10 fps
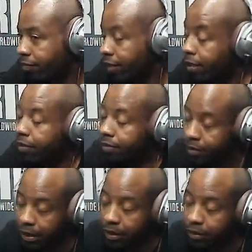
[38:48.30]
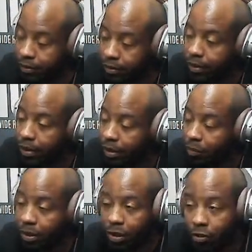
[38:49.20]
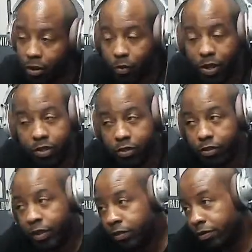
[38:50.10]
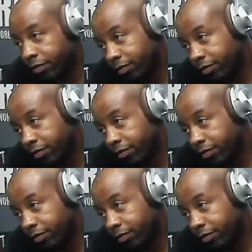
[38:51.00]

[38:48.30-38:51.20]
Yeah. But are they registered to vote?